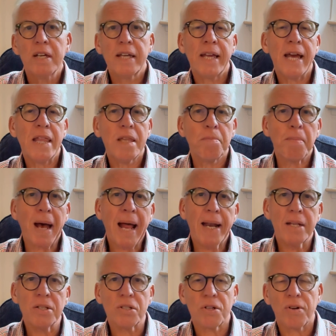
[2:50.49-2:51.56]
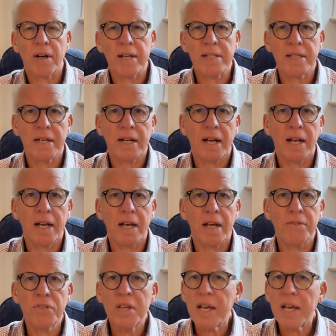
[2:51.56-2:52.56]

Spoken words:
get the balance right in our lives.